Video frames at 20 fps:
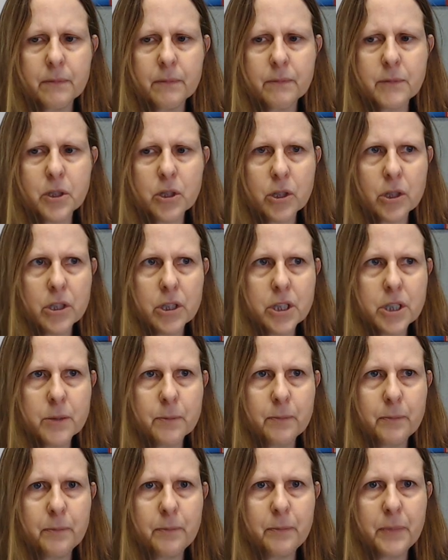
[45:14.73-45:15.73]
church
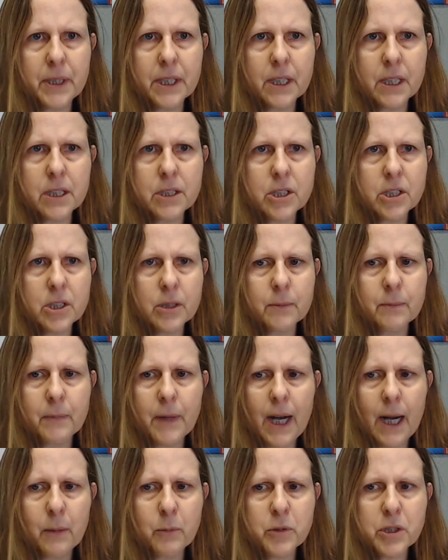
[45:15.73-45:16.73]
because your
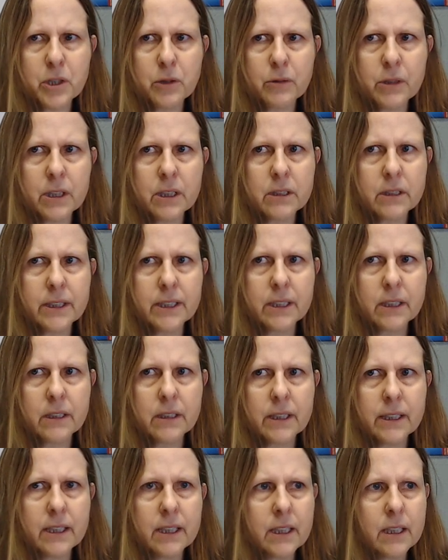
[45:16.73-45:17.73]
mom was critically ill
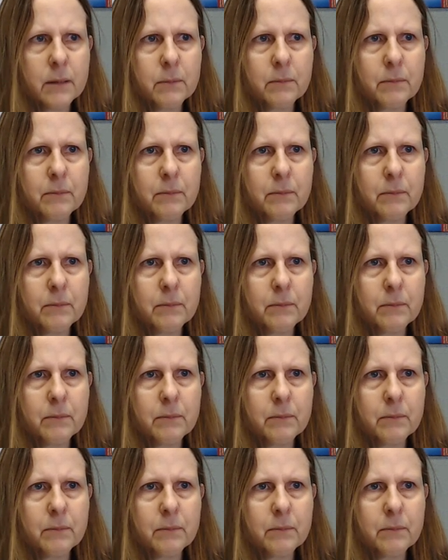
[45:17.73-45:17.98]
and needed